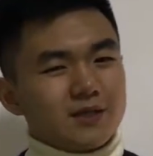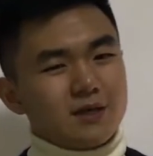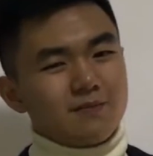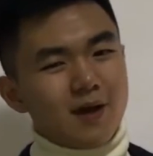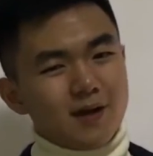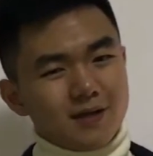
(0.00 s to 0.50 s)

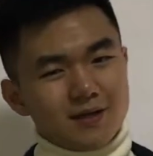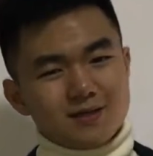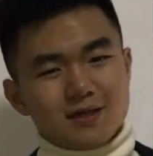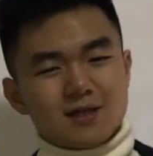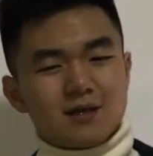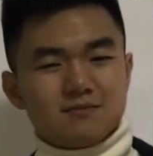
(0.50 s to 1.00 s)
the bond
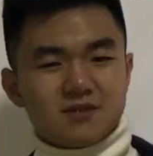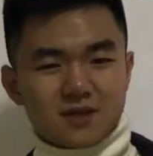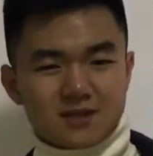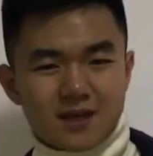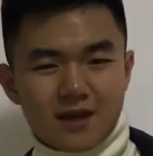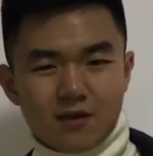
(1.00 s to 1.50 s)
inside carbon
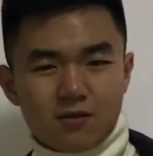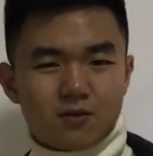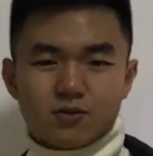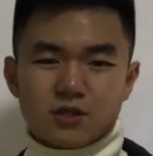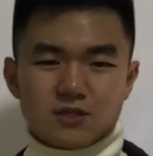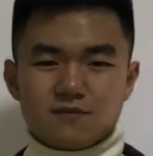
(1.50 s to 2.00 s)
dioxide
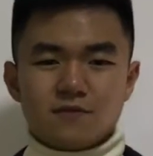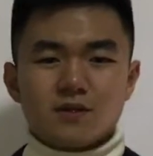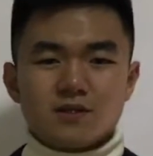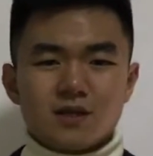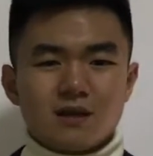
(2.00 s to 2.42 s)
or transfer